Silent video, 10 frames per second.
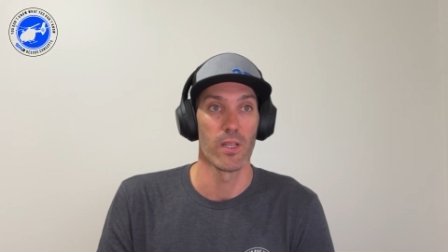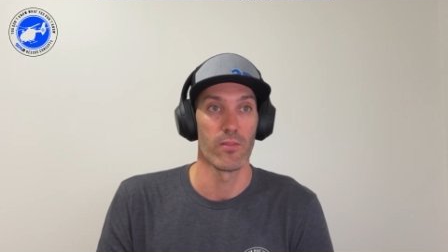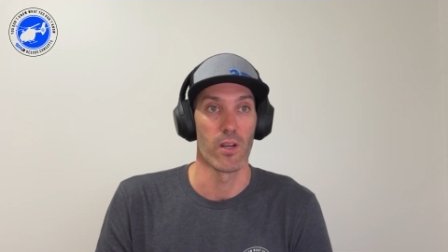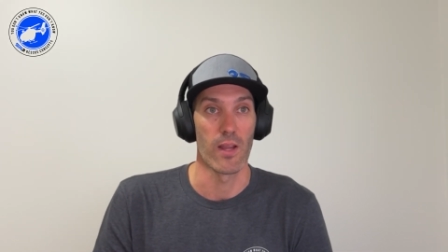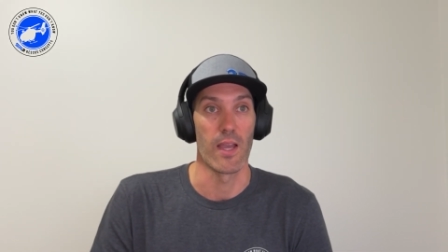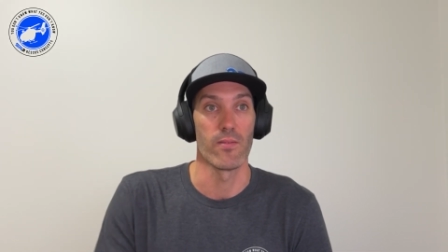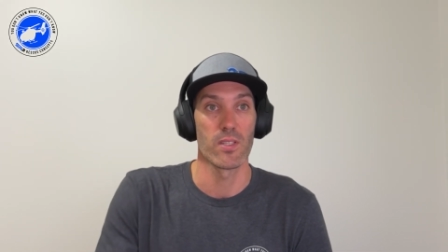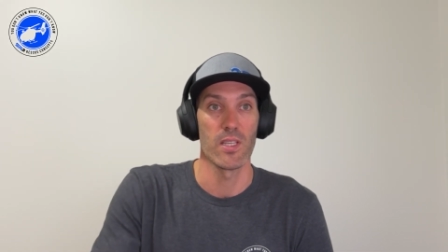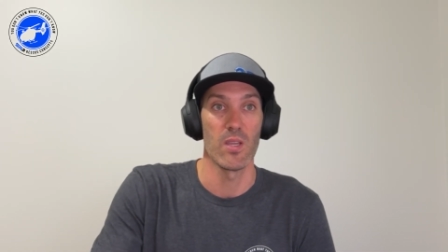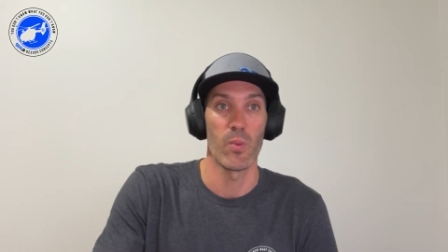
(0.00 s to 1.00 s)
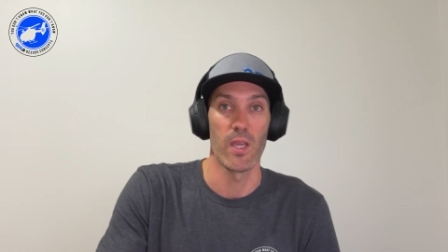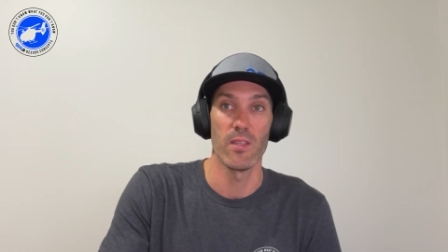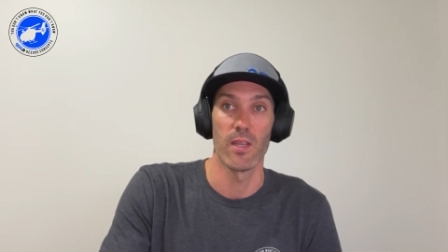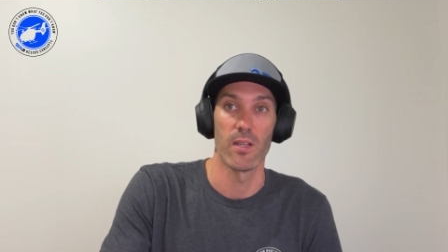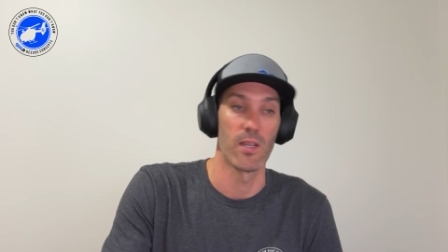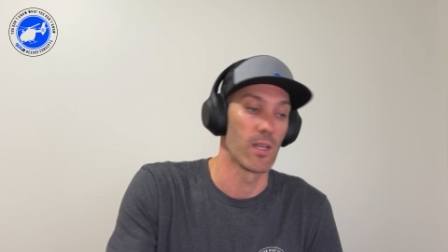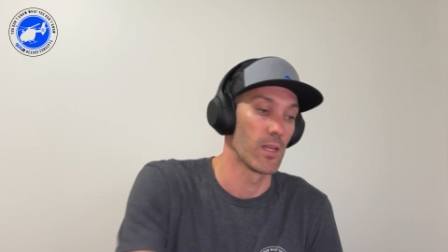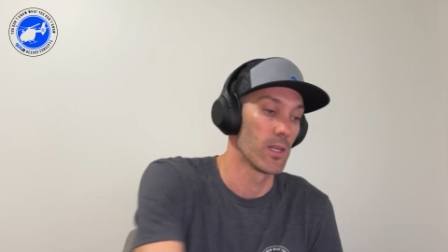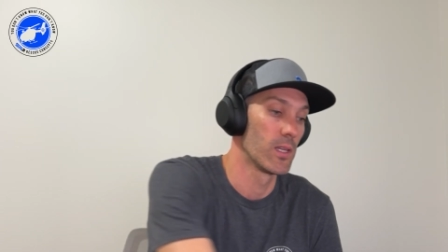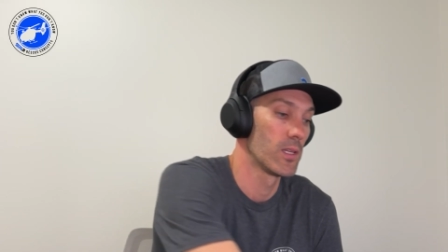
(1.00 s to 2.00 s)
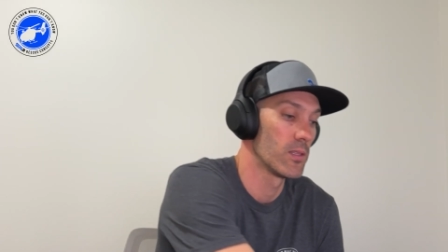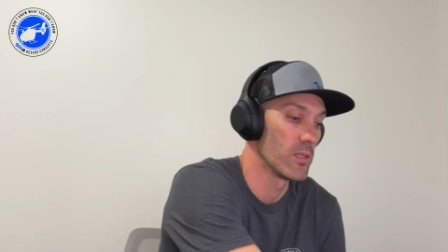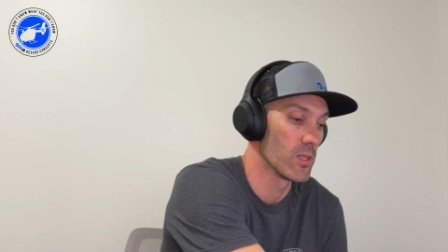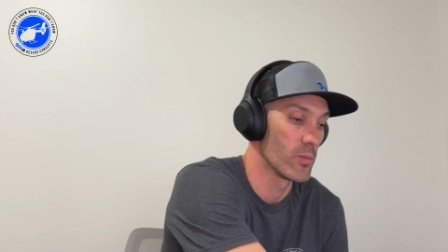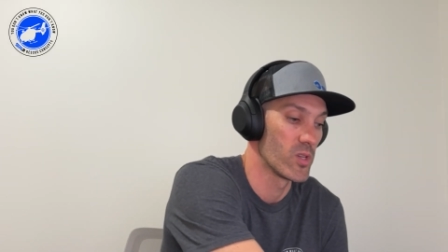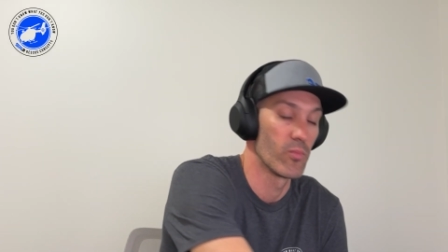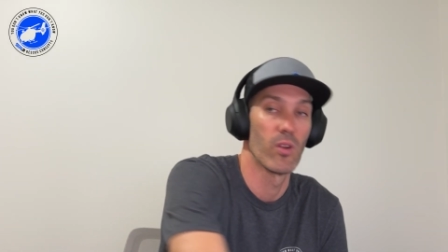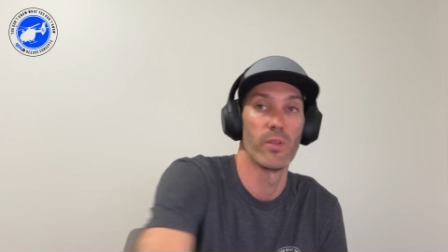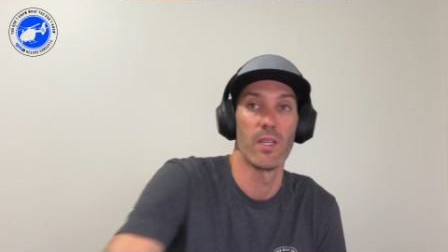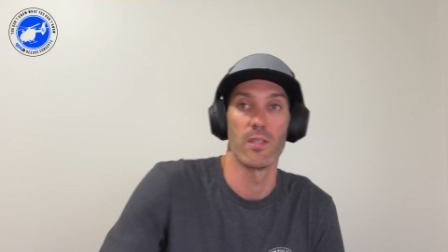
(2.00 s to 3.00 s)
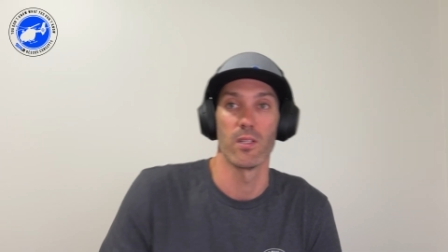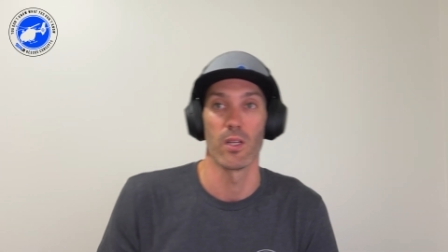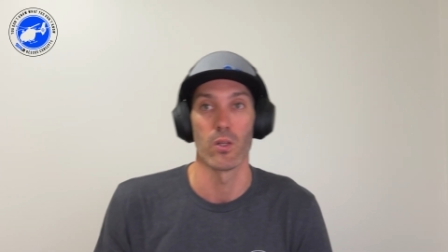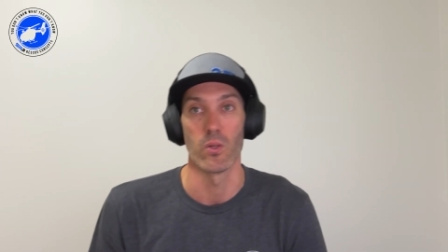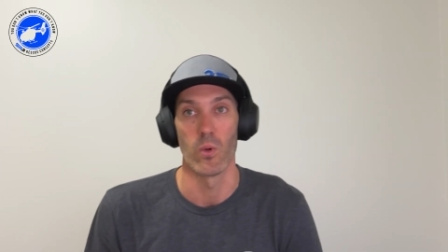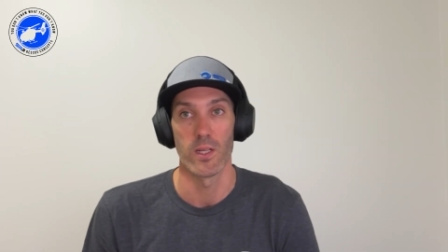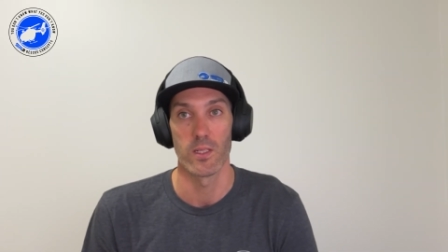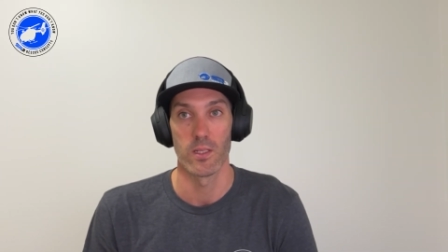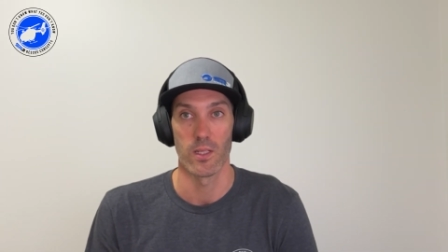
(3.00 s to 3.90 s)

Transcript: If you don't have CEP, then this option probably isn't a good one